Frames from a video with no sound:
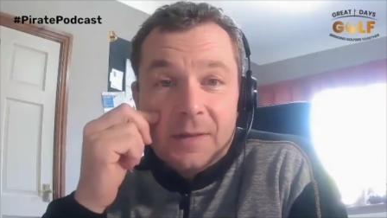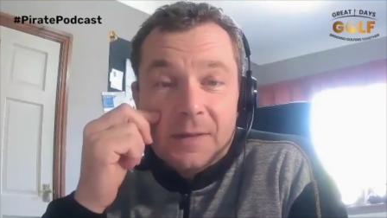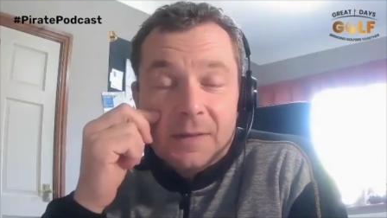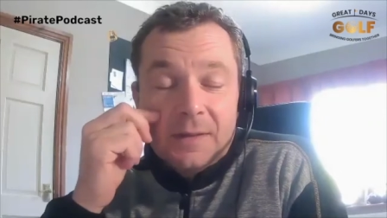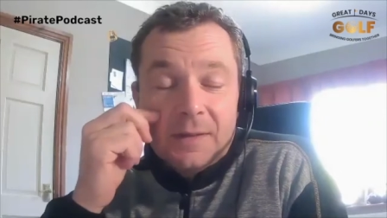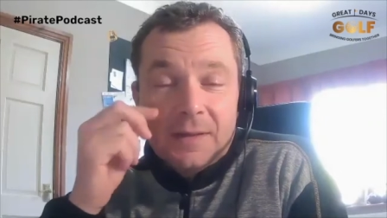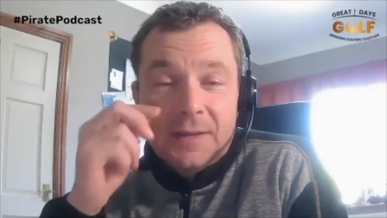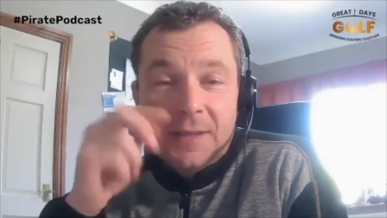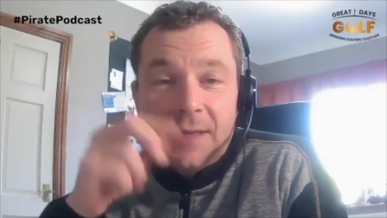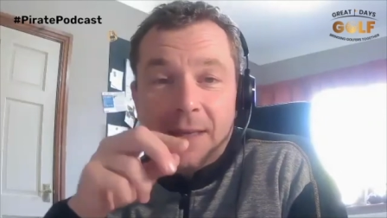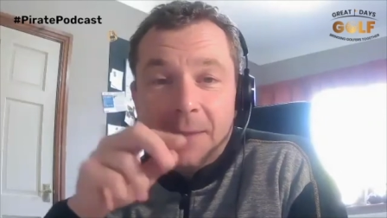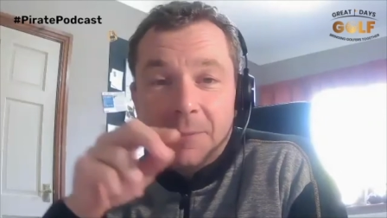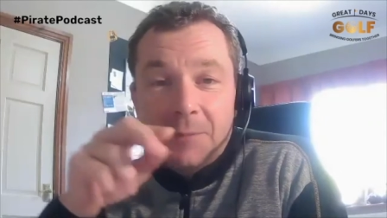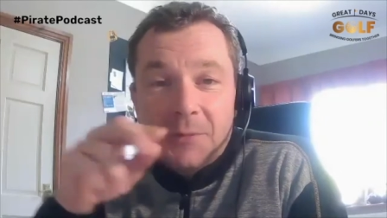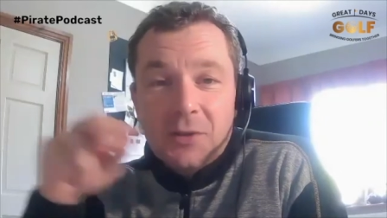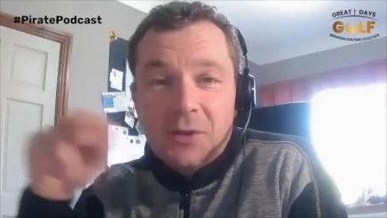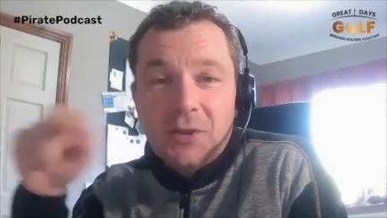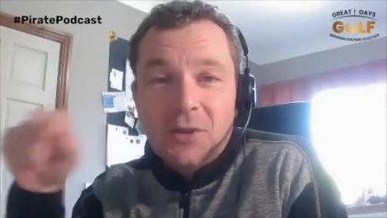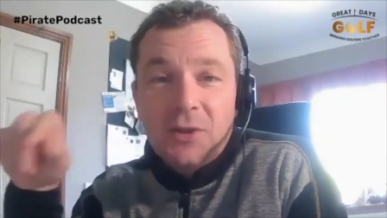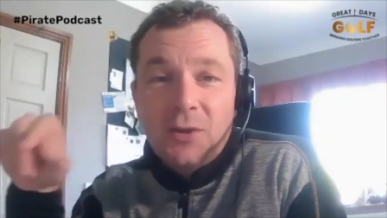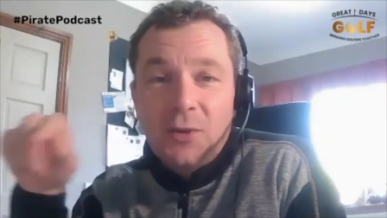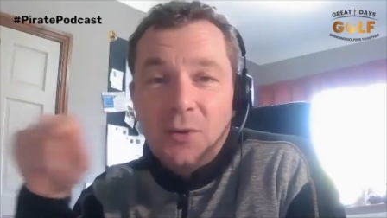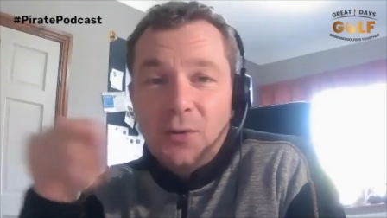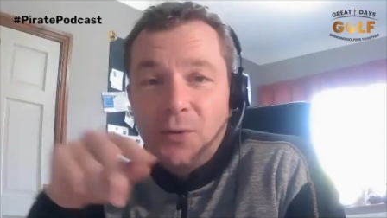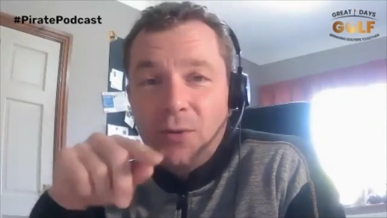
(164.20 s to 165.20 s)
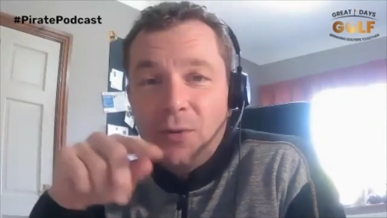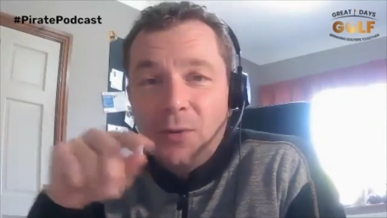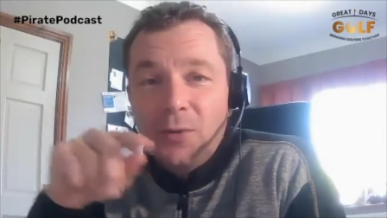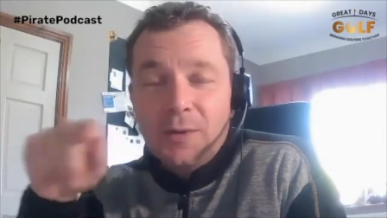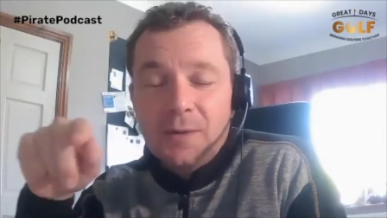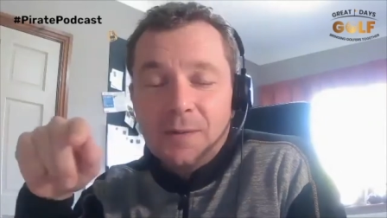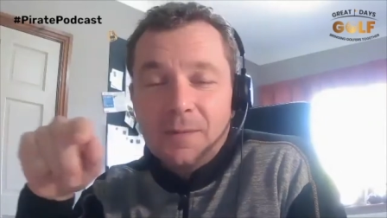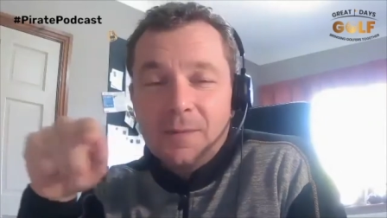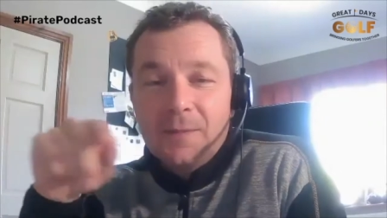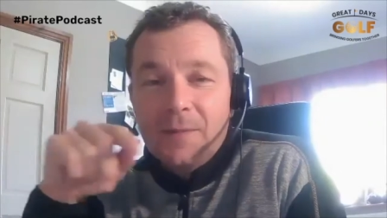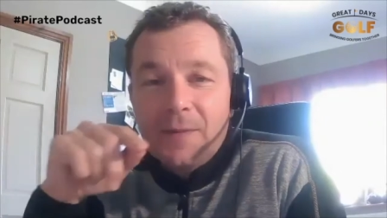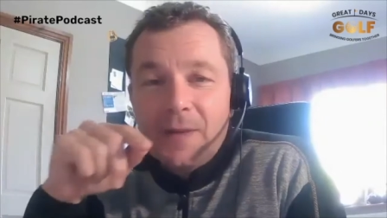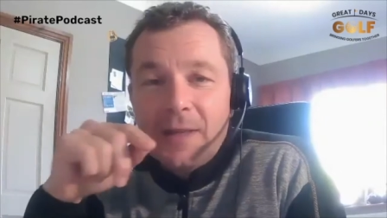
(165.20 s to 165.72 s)
times two,
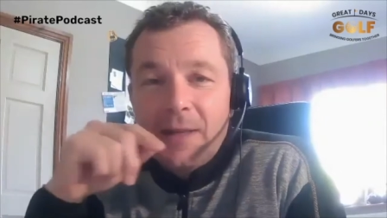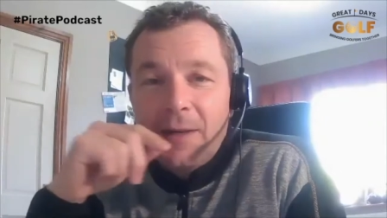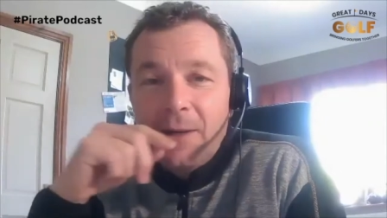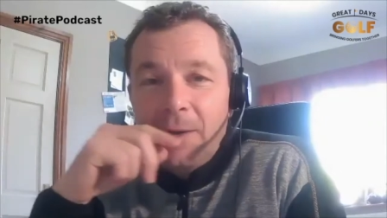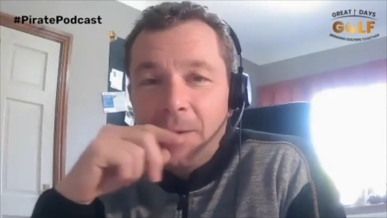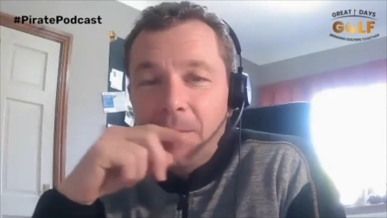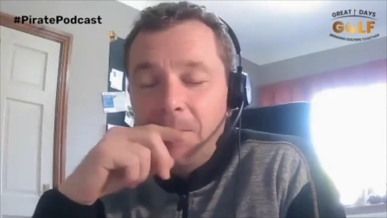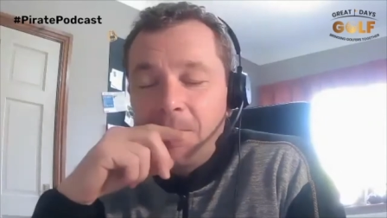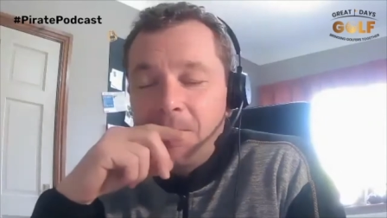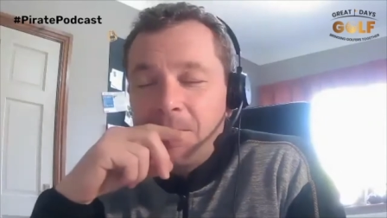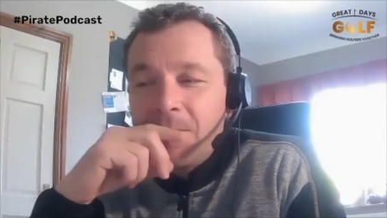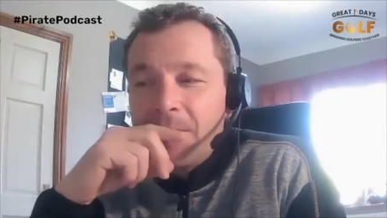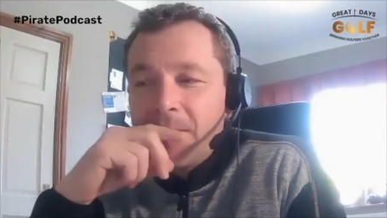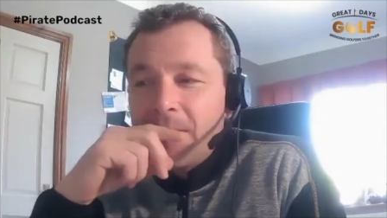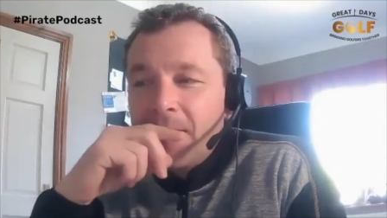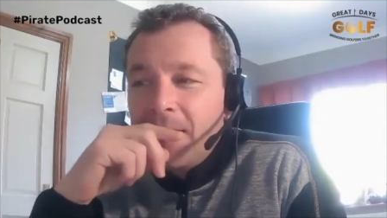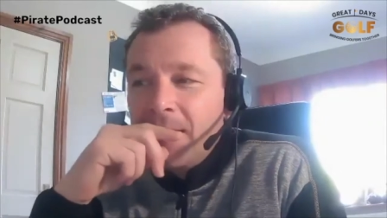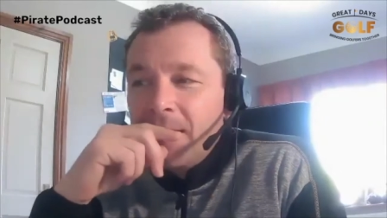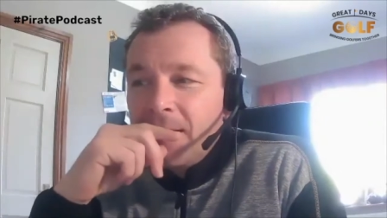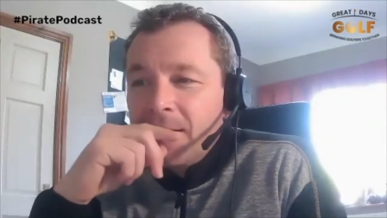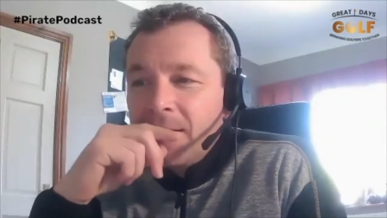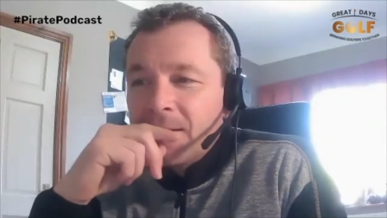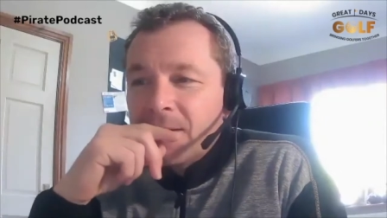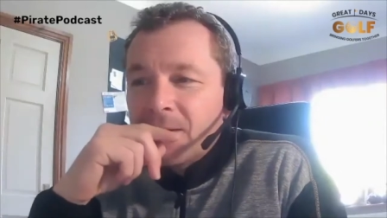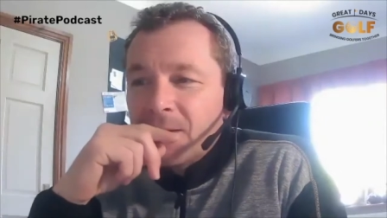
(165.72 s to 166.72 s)
you know? Oh.